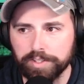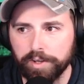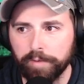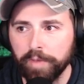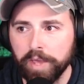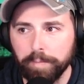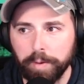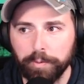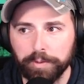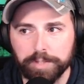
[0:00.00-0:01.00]
So
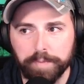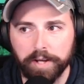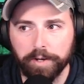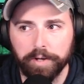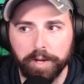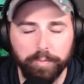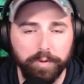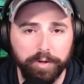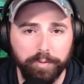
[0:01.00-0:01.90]
maybe with the SPY going up, we're,